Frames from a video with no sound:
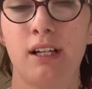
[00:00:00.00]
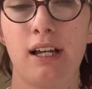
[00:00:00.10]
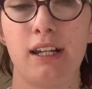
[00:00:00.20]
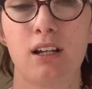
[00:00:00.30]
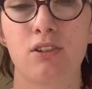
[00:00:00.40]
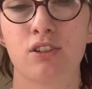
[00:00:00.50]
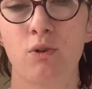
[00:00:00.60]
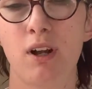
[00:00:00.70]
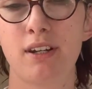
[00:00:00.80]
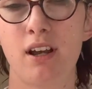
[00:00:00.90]
And it looks
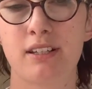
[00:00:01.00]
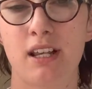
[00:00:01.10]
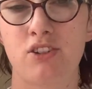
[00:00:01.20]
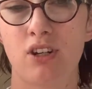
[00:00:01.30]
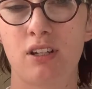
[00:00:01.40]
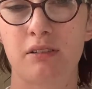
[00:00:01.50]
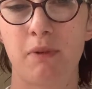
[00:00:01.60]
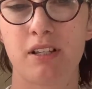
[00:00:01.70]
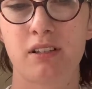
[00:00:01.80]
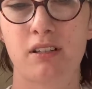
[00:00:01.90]
quite nice actually, because
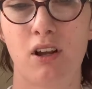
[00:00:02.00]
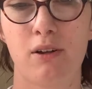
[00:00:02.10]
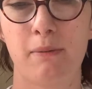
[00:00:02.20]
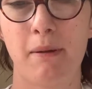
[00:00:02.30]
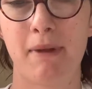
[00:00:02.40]
mine's a tiny bit